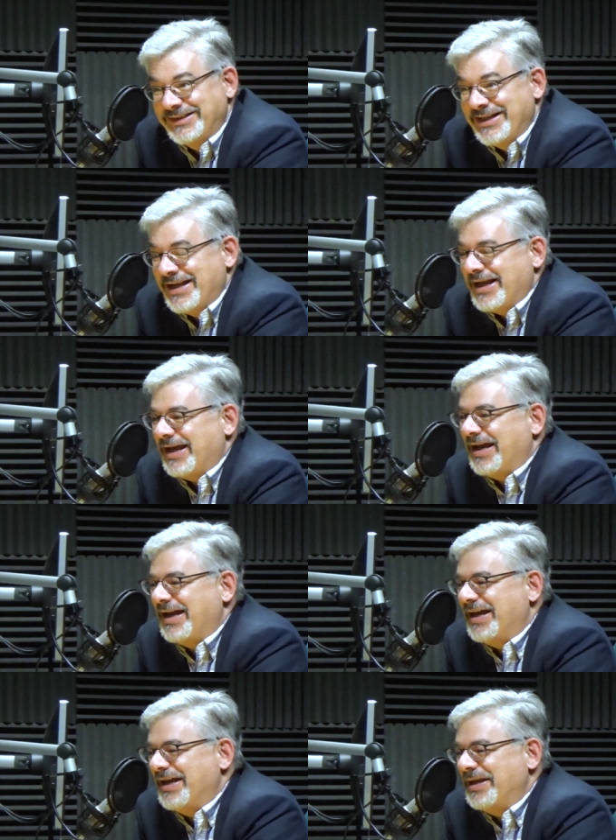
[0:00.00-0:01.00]
yeah.
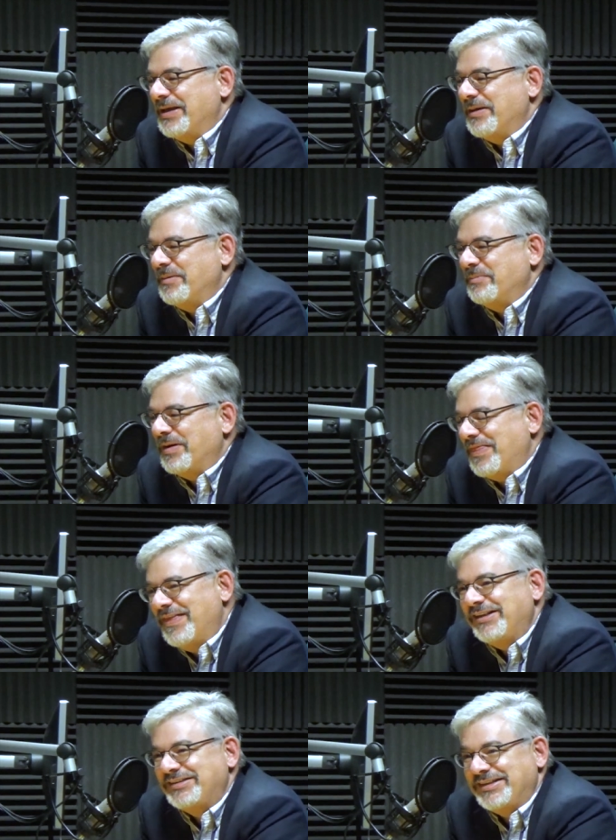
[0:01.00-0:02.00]
uh, but
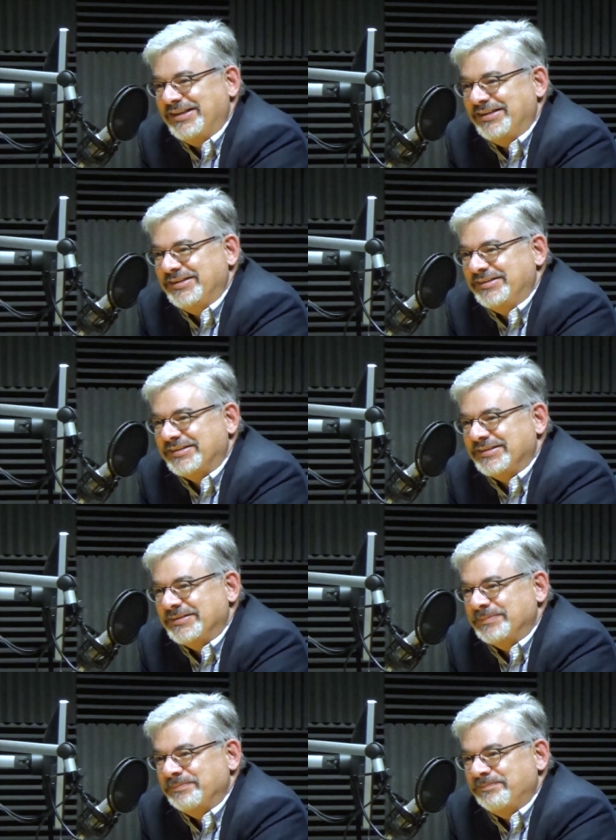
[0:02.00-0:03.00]
this is
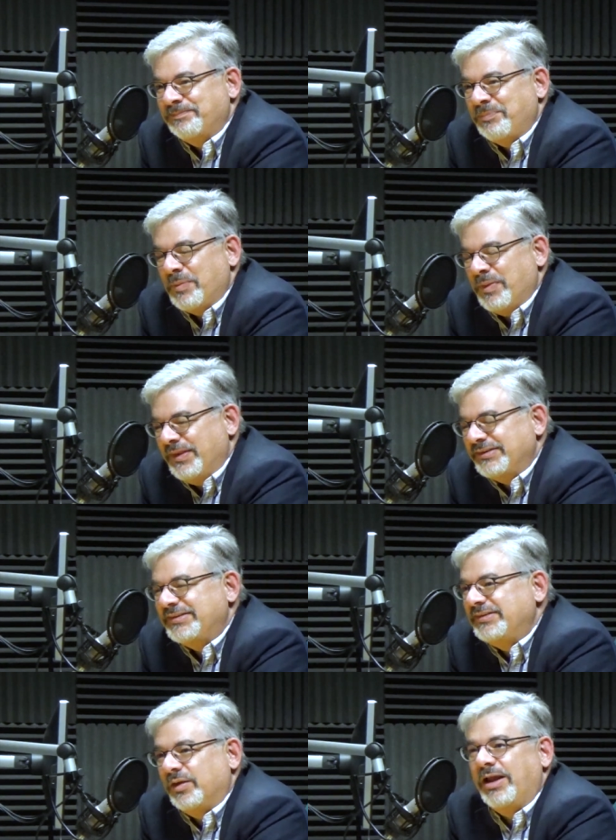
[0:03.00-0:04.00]
mm-hmm. this
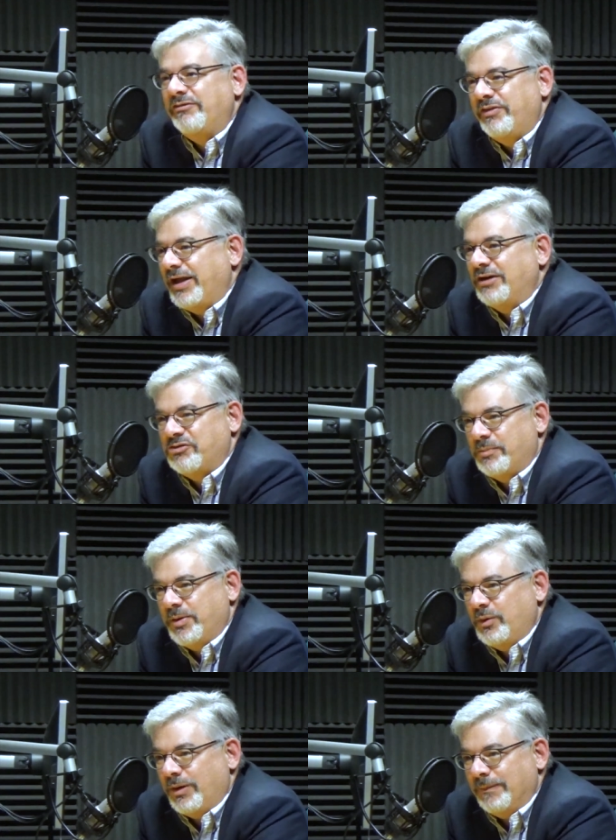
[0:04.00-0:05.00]
is the life of the
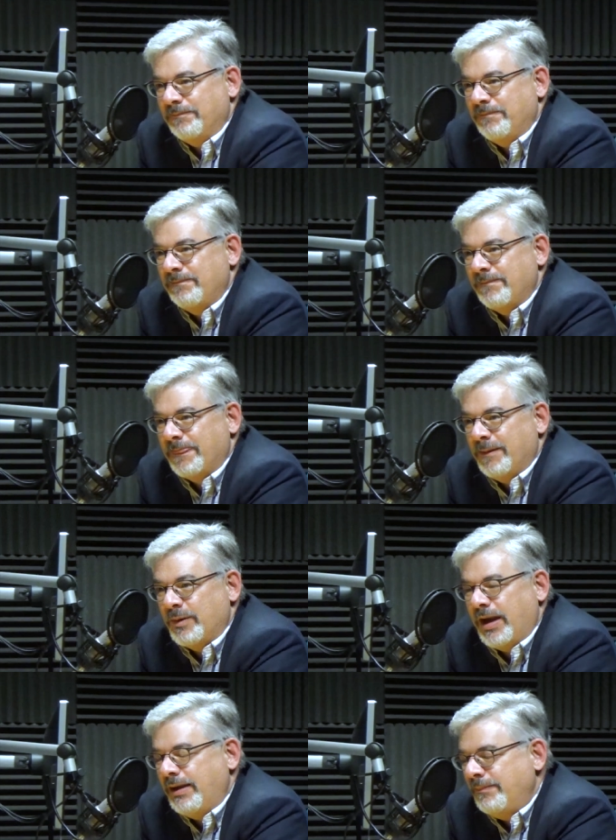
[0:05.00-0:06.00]
entrepreneur. Mm-hmm.
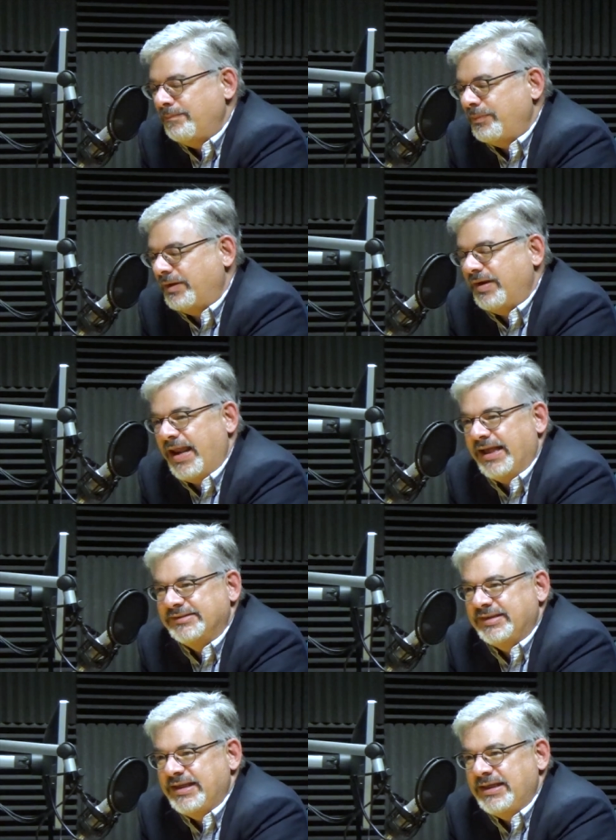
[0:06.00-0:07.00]
Okay, the
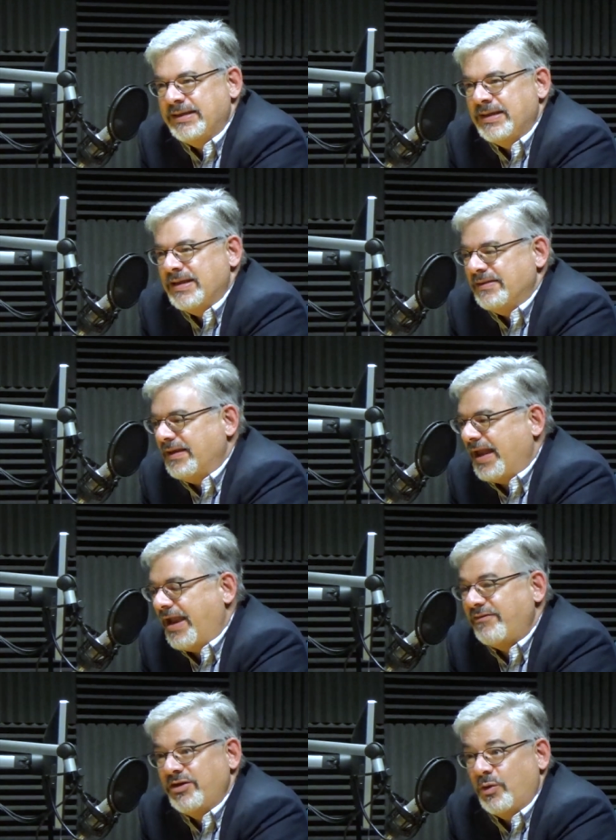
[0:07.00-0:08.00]
tenacity, the
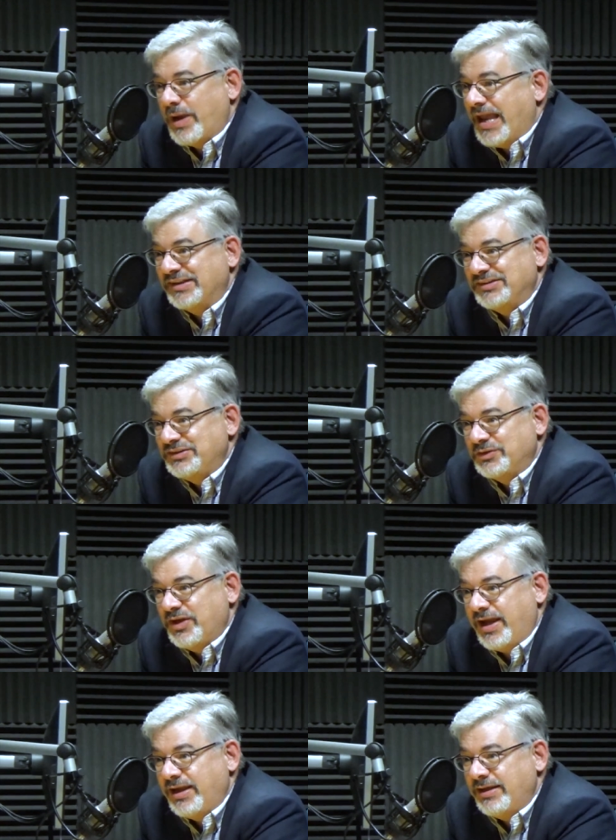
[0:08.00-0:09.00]
having no gas in your
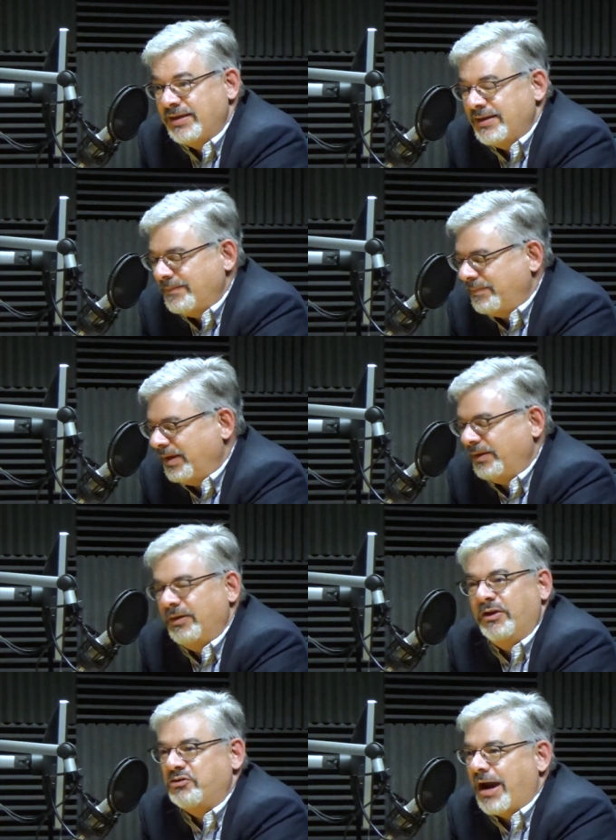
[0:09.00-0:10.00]
tank the,
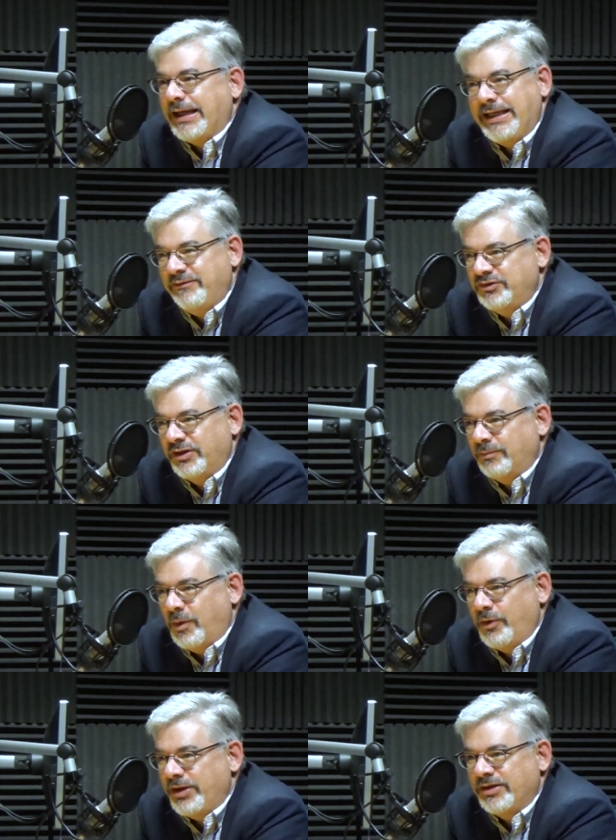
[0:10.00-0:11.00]
the dry eaves in the
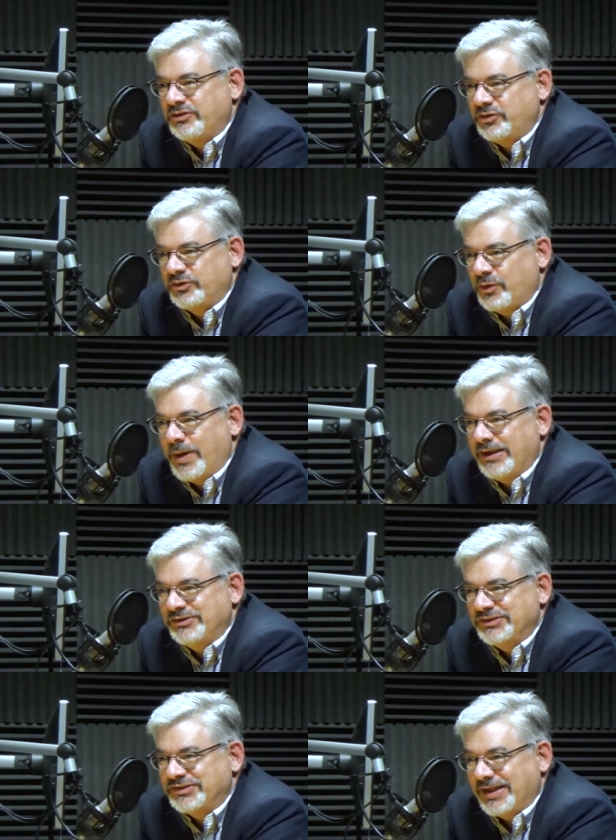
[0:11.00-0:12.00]
morning because you're so
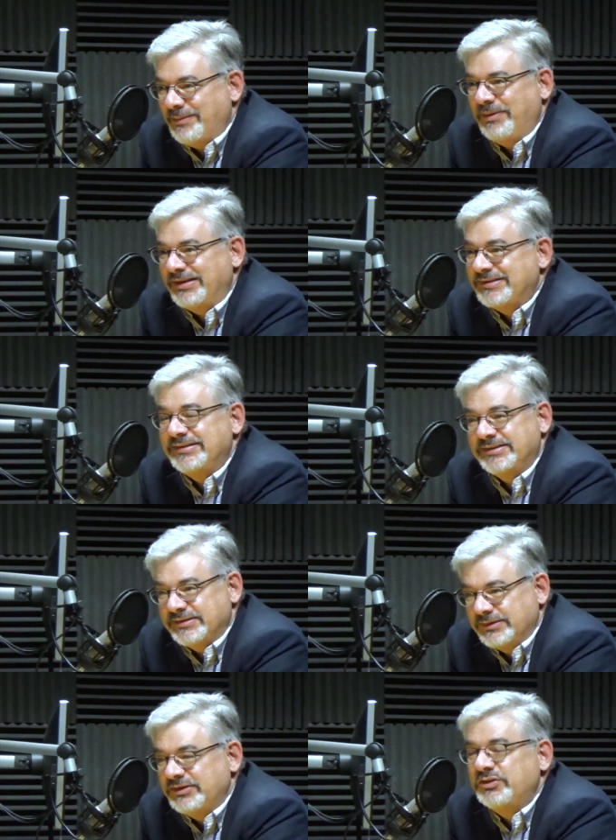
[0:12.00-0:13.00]
anxious. I mean, this is
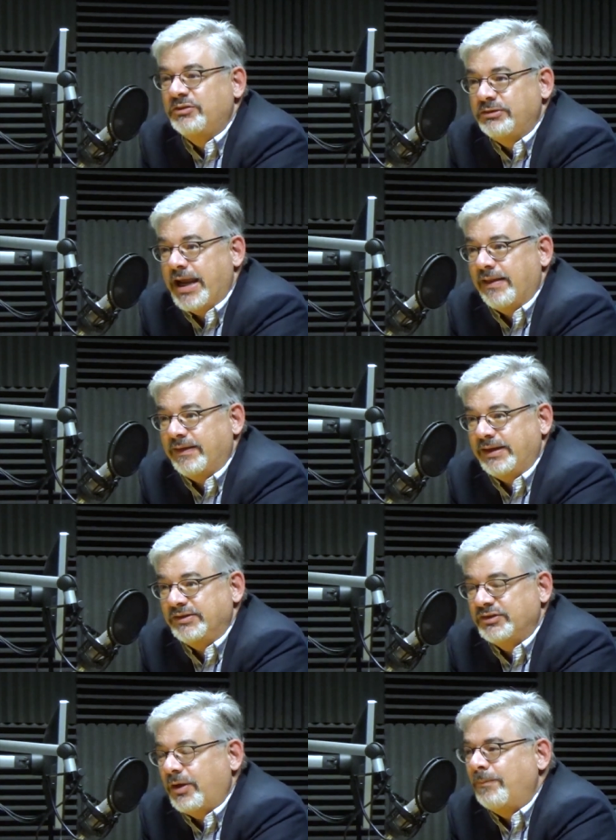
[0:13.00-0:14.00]
this is reality.
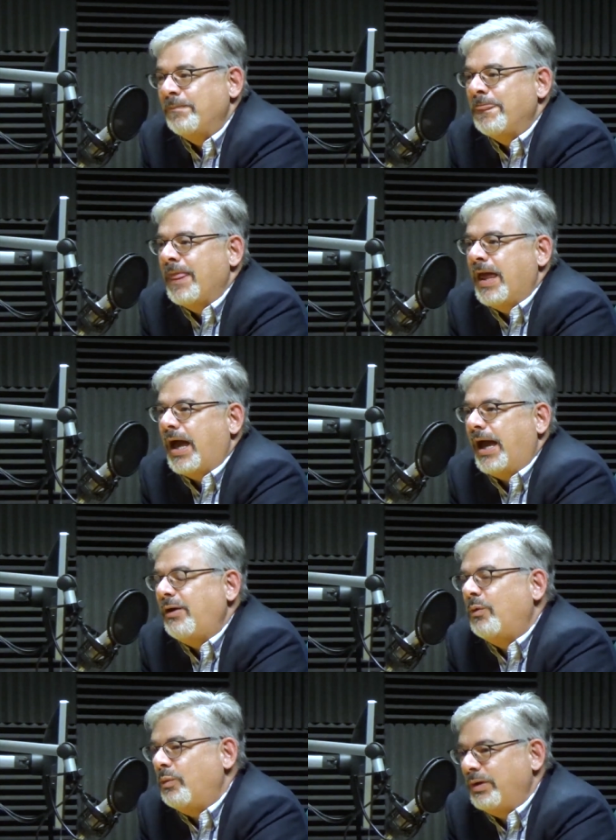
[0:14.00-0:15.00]
So, I
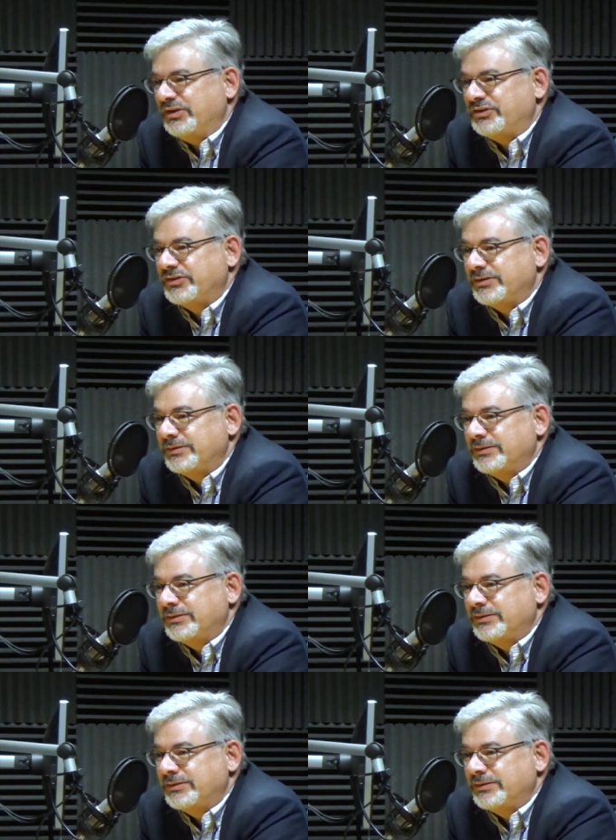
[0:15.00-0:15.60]
don't wish